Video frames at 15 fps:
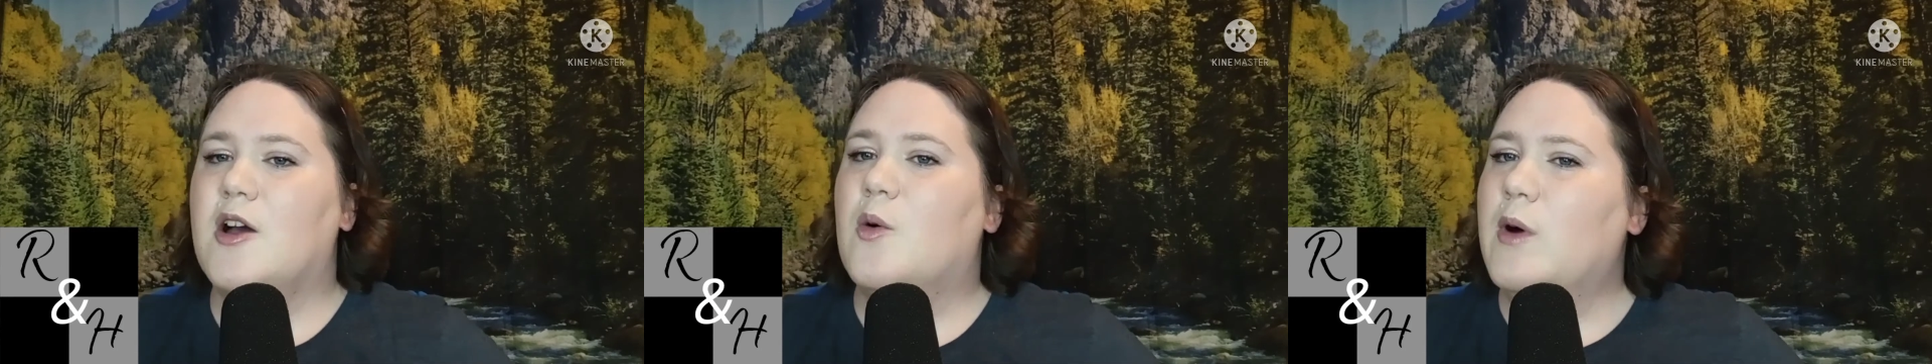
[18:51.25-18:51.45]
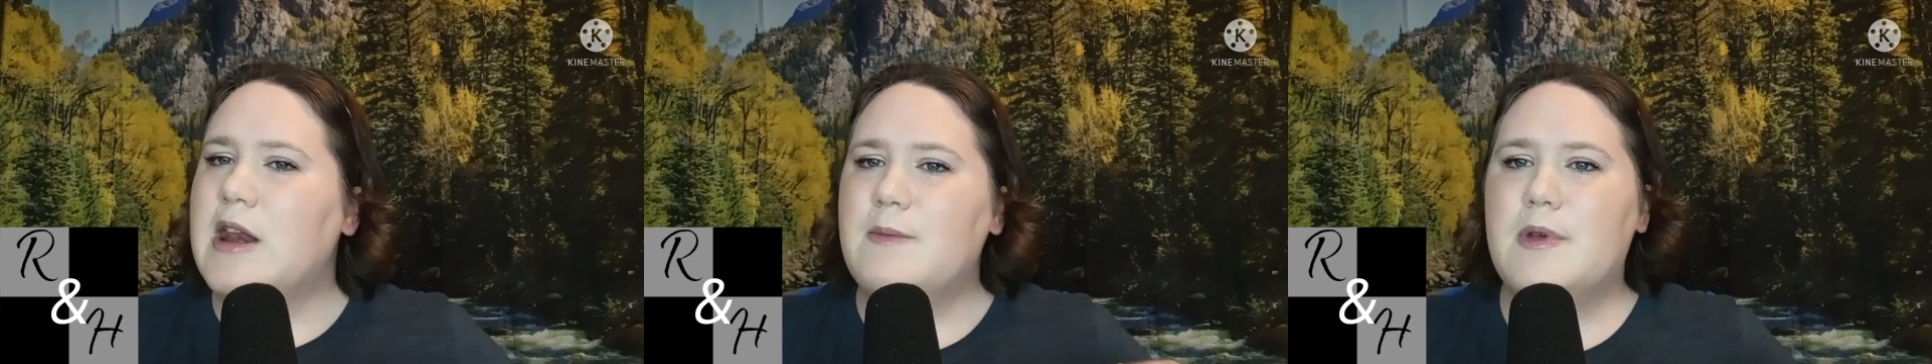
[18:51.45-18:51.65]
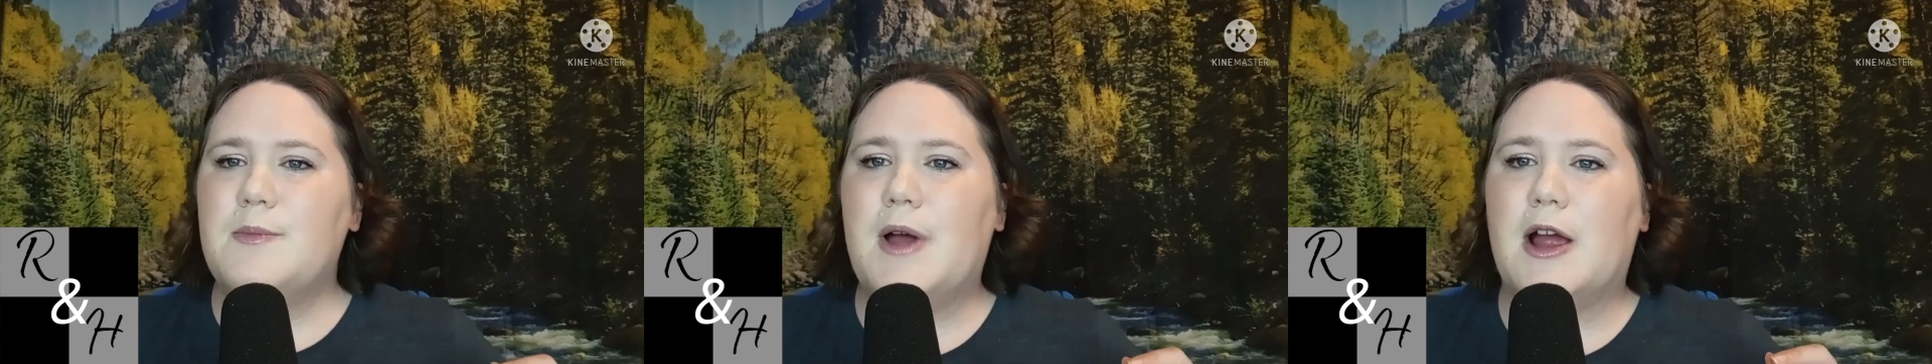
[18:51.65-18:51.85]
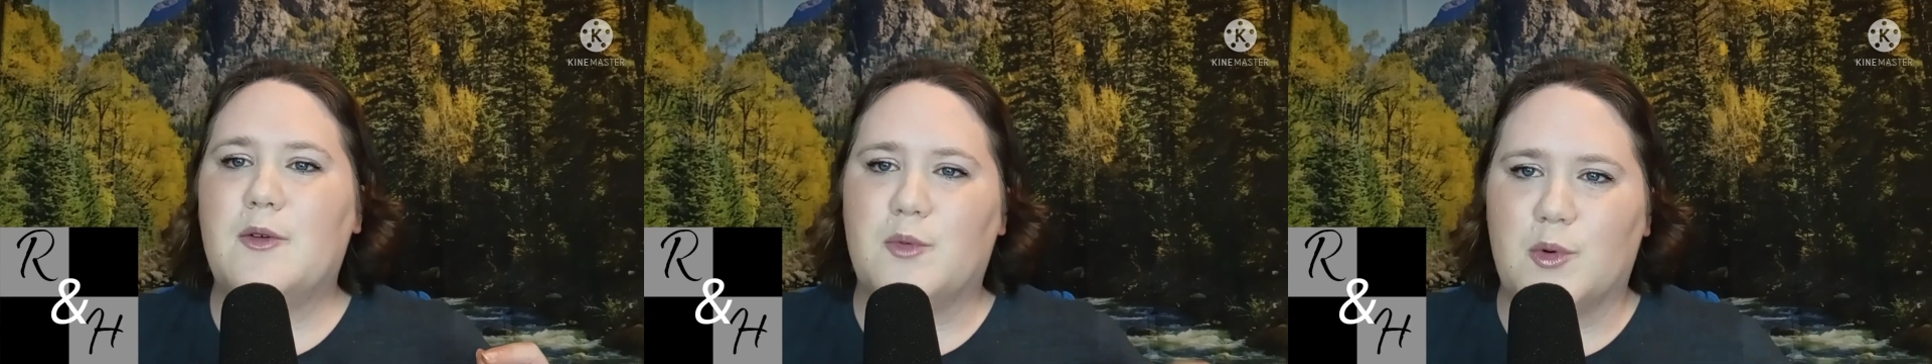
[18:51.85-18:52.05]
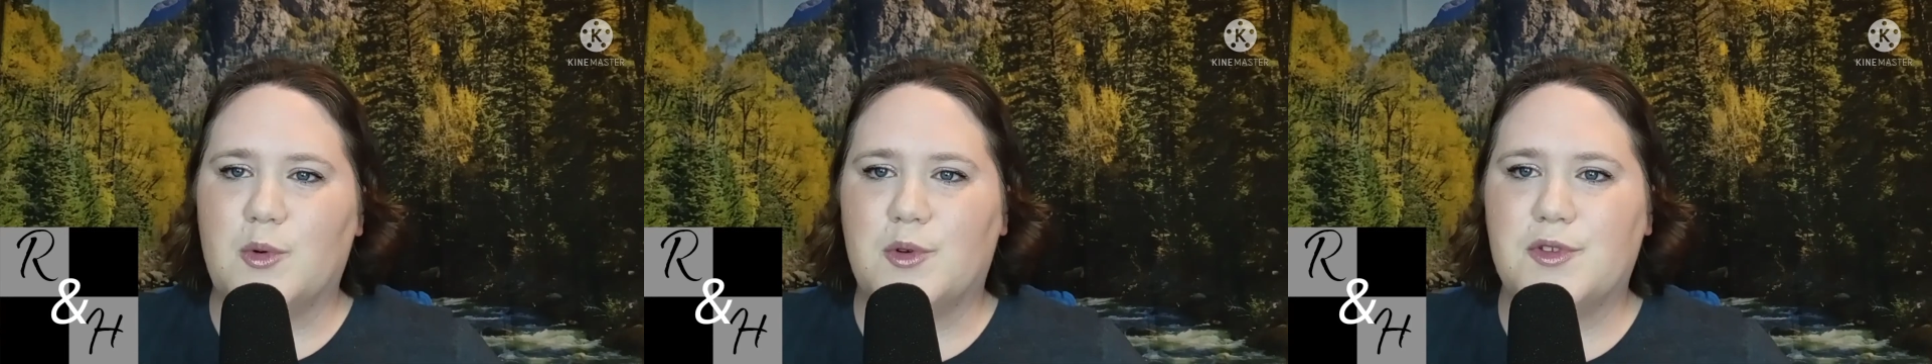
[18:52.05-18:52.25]
What do you mean by
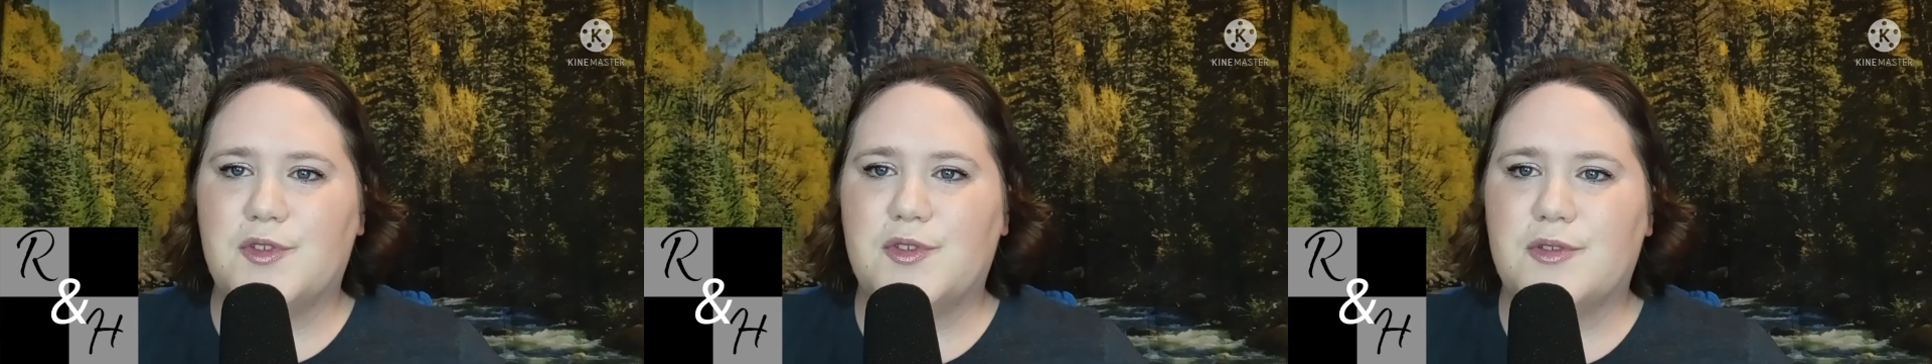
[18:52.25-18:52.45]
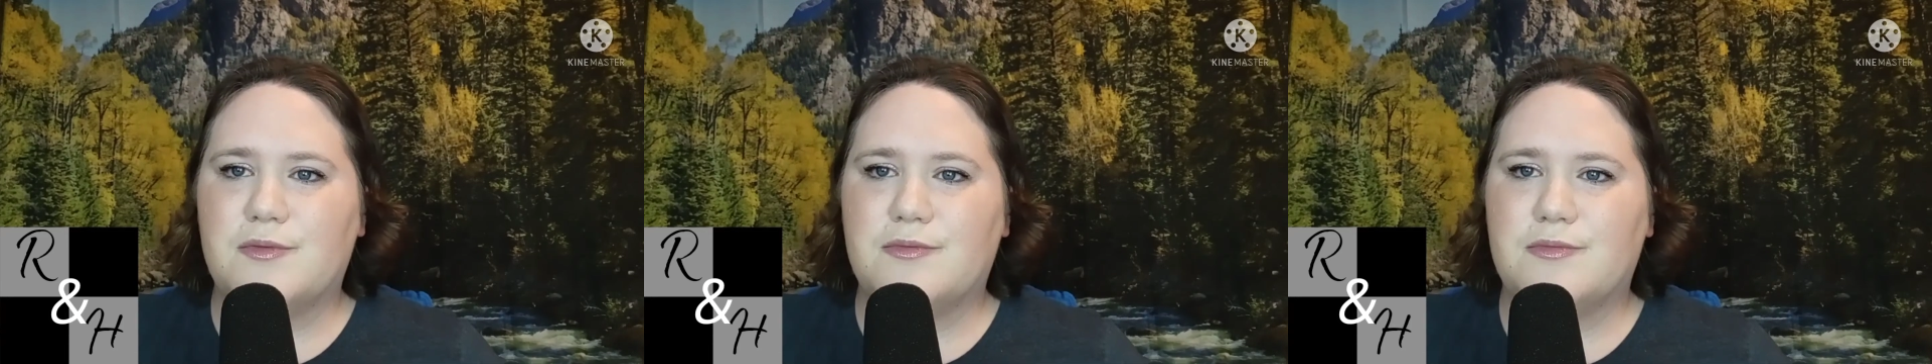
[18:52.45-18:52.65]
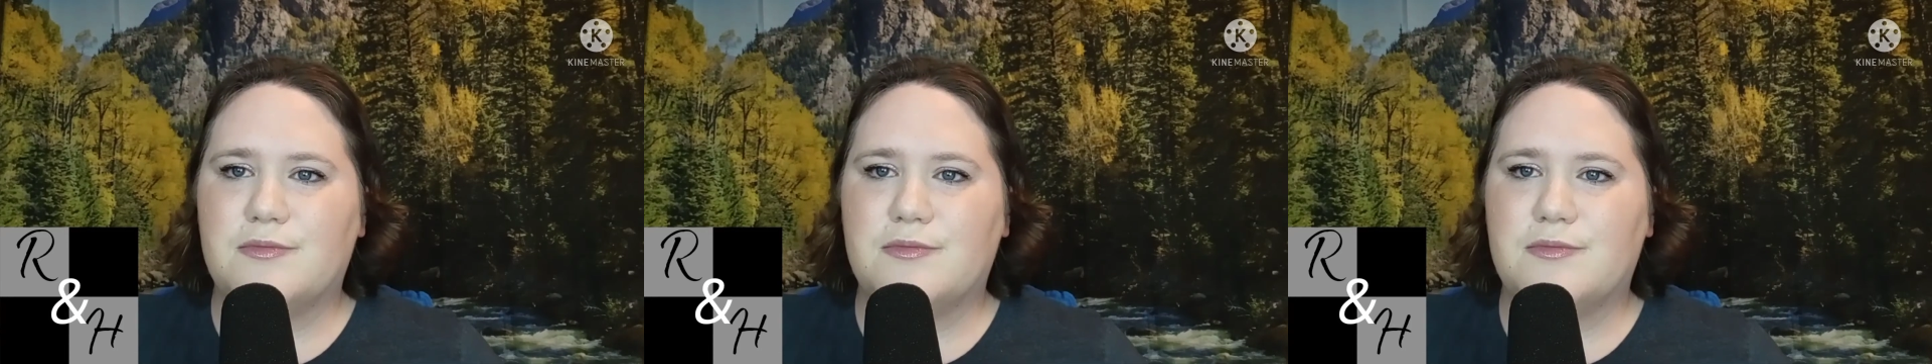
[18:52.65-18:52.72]
rules?